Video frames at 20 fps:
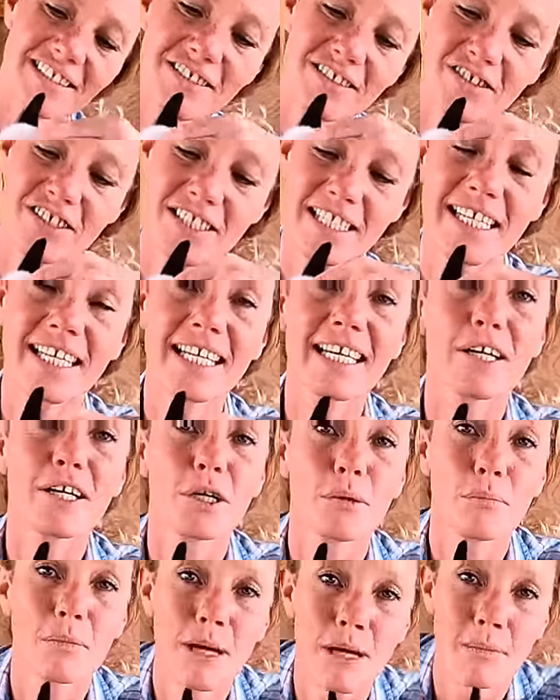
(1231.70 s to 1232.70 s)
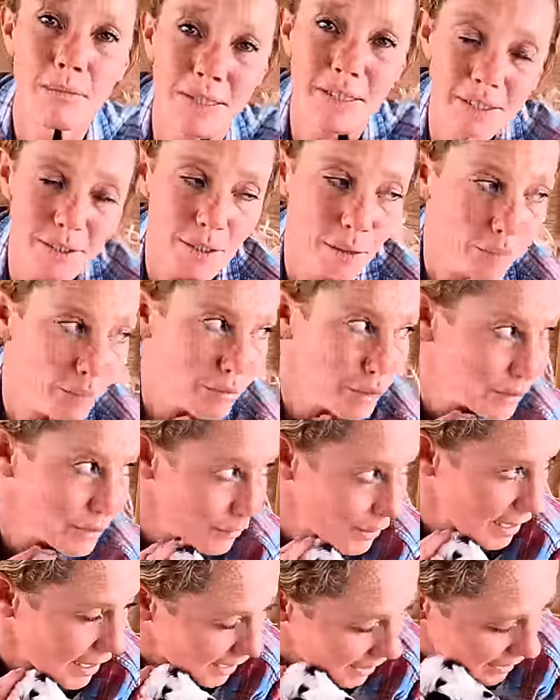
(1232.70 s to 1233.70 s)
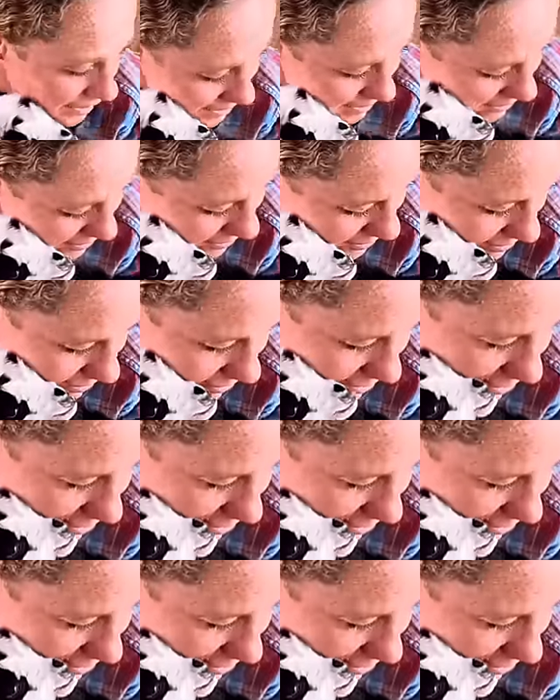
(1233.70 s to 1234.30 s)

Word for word: So she didn't get her mama's blue eyes,